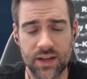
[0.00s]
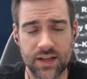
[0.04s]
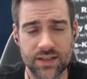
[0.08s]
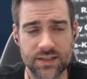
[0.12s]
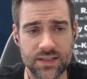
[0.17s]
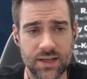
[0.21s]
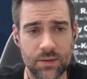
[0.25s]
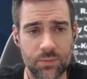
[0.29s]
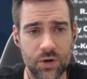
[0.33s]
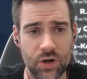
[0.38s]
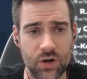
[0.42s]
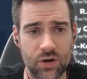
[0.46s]
that
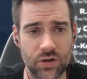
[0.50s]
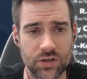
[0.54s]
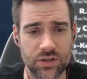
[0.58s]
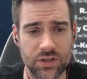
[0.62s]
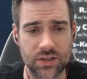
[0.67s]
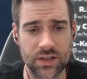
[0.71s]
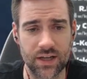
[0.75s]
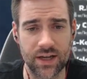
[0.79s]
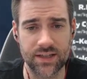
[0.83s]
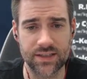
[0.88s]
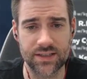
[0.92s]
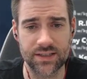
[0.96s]
zebra
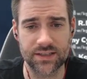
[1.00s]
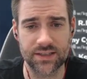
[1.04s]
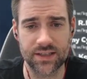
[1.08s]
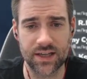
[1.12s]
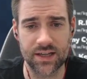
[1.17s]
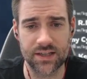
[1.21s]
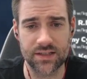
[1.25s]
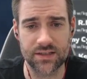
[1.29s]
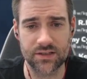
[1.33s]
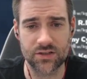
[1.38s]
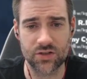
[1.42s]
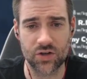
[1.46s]
crossing that I
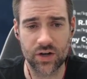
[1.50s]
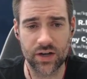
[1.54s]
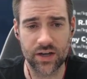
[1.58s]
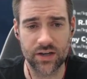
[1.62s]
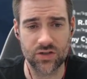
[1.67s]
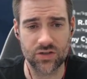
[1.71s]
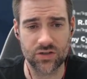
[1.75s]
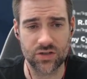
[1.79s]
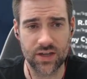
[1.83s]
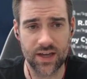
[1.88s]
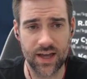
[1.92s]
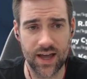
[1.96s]
decide to try
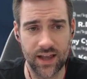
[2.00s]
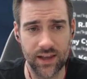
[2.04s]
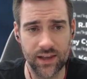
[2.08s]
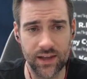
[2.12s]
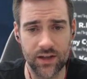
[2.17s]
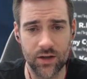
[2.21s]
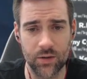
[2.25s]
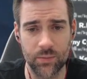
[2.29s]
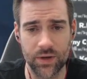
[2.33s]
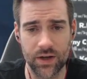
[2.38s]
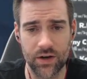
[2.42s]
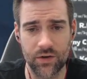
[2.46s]
and just get a
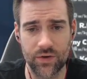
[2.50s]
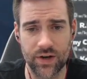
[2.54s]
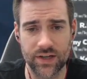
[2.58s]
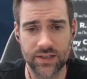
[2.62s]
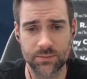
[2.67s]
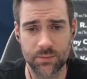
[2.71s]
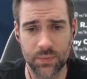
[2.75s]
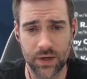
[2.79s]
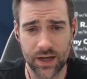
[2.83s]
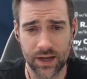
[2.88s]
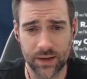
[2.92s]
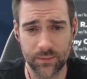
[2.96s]
little bit of
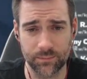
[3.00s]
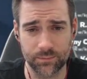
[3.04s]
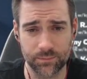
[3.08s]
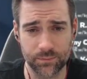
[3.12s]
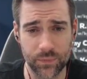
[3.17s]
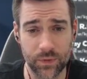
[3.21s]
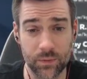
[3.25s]
respite,